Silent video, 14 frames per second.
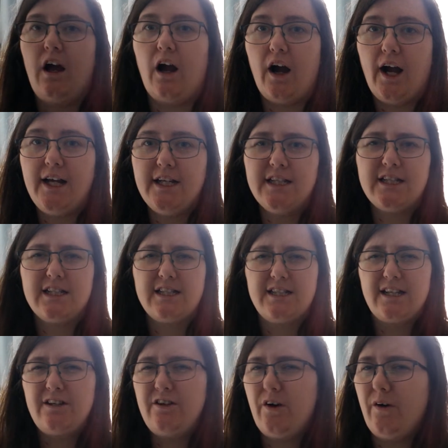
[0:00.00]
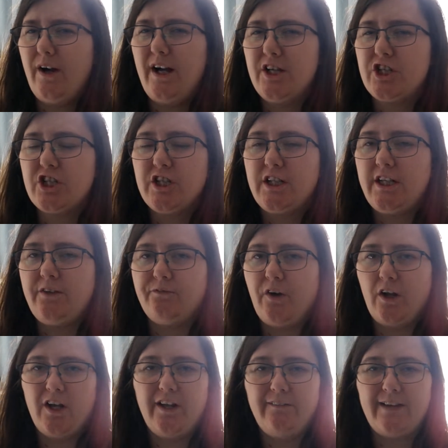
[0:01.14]
I did not actually
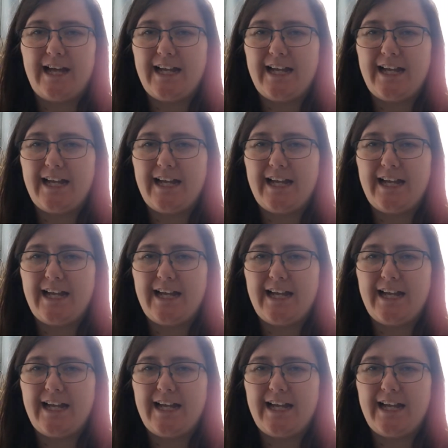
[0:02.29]
follow